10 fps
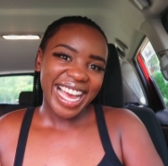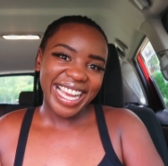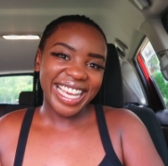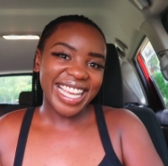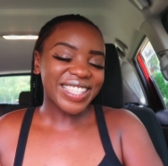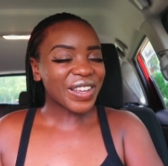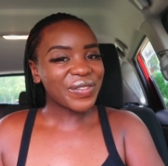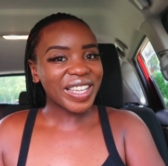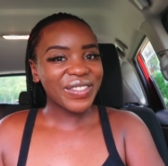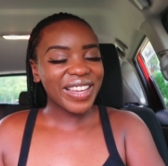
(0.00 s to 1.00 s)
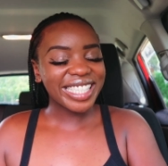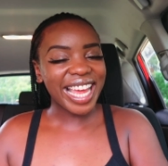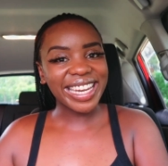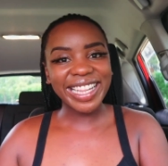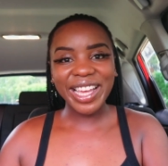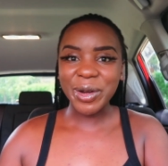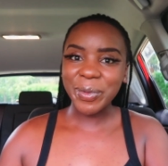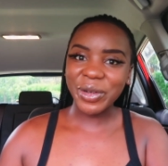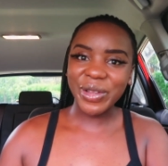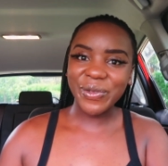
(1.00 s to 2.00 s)
hi guys welcome back to my channel i hope
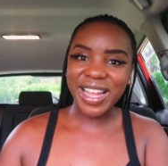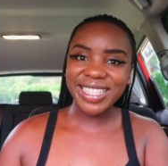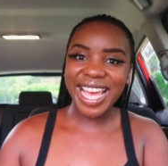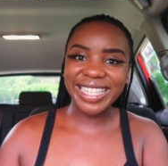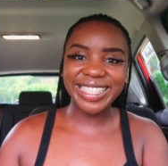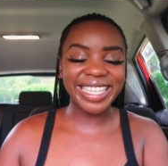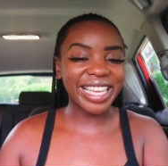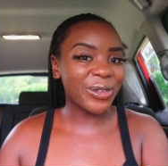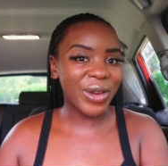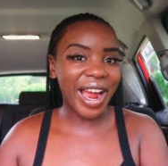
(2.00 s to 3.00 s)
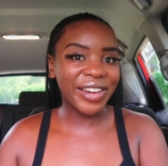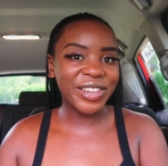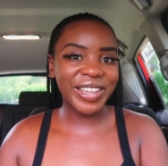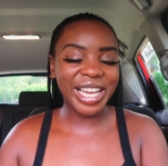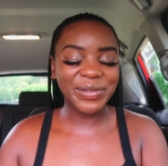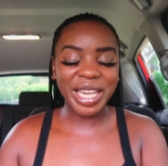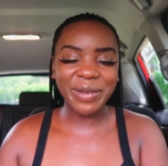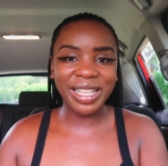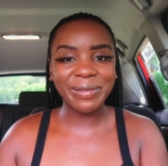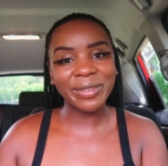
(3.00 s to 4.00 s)
you're doing fantastic if you are new here my
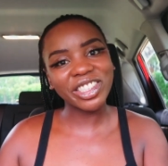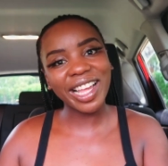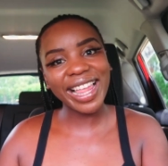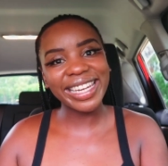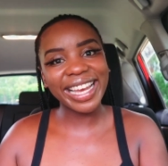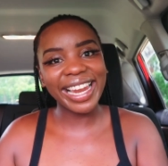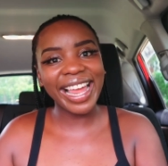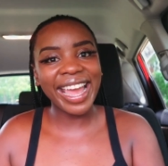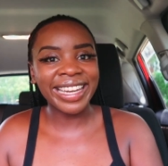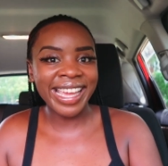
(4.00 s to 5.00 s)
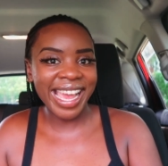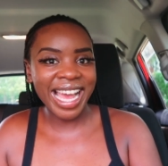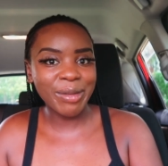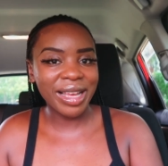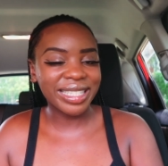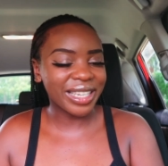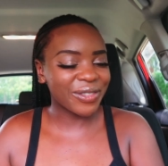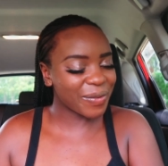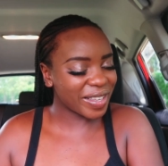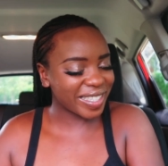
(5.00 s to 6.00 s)
name is mitchelle adagala and i am a
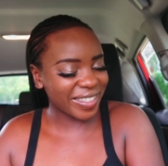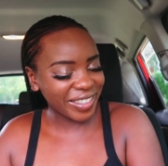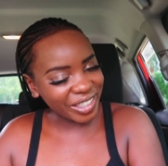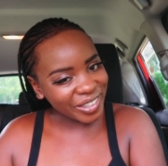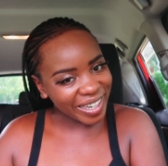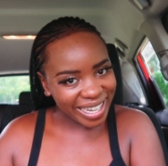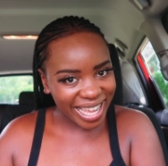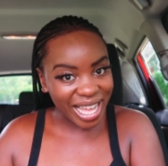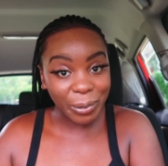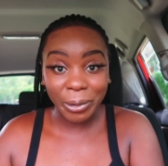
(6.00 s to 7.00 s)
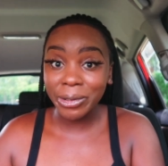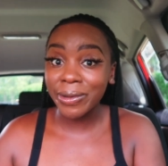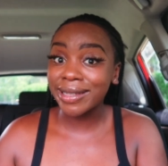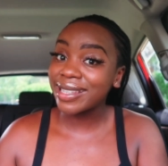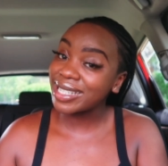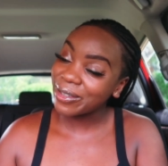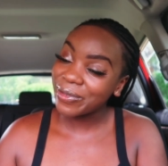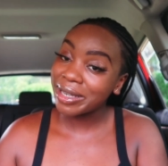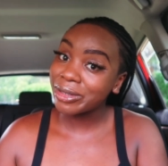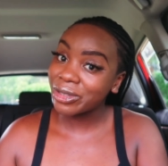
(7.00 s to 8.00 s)
certified personal trainer i'm also a
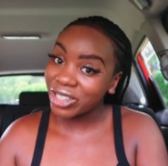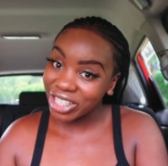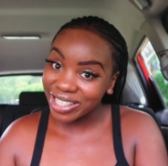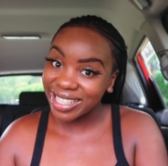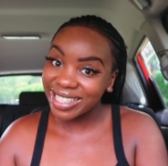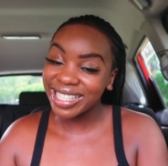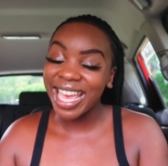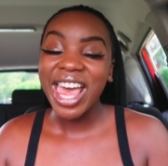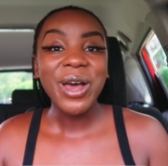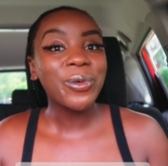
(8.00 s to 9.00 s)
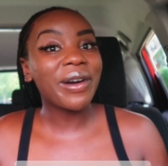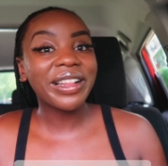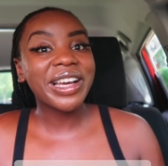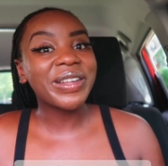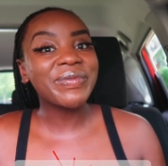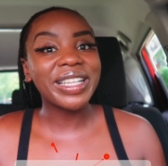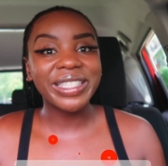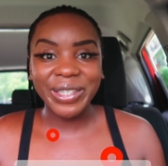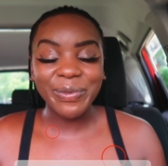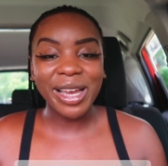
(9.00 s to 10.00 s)
certified nutritionist welcome
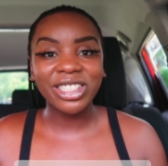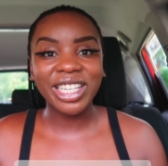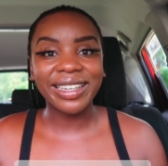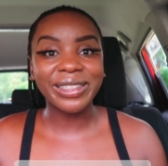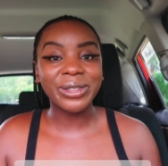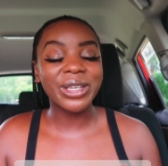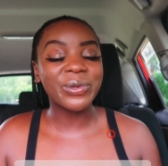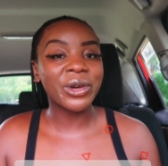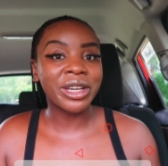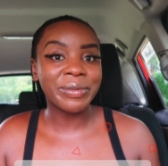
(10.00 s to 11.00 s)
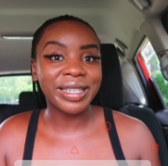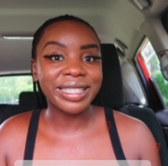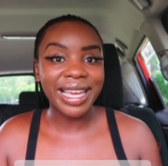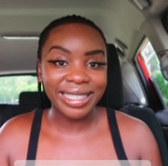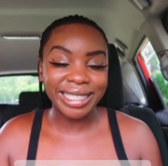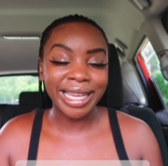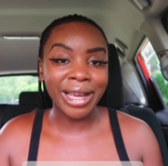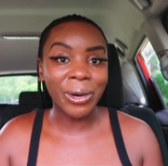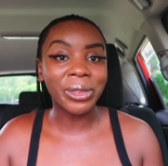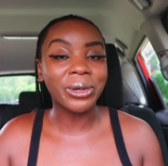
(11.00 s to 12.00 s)
to my channel today we're going to be touching
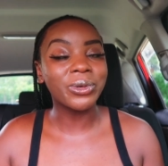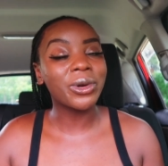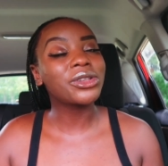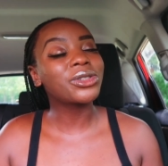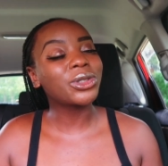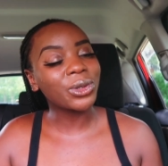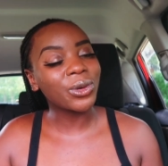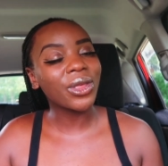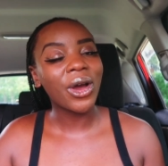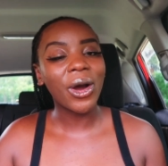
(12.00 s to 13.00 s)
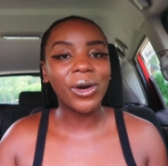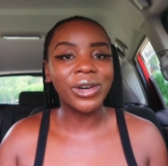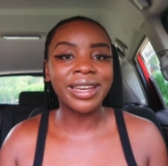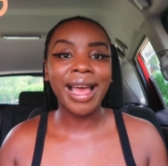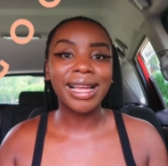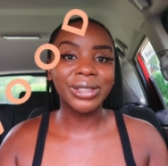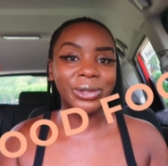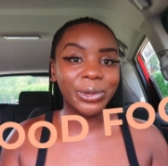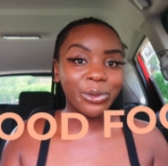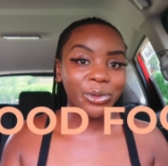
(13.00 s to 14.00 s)
on the raw truth on
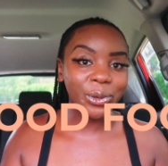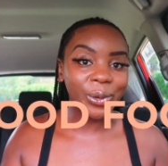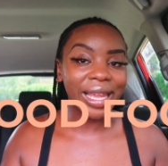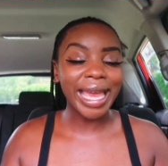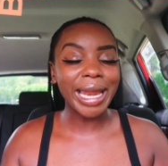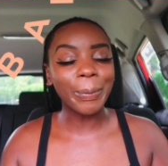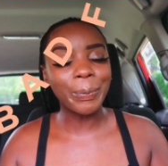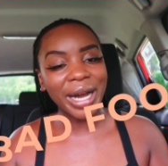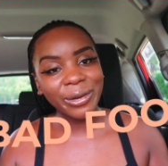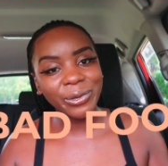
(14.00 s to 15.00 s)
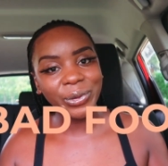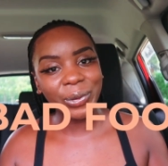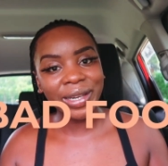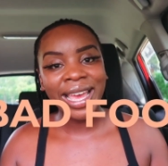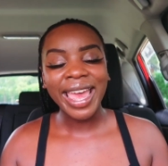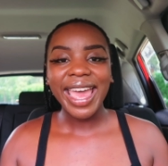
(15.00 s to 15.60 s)
good food and bad food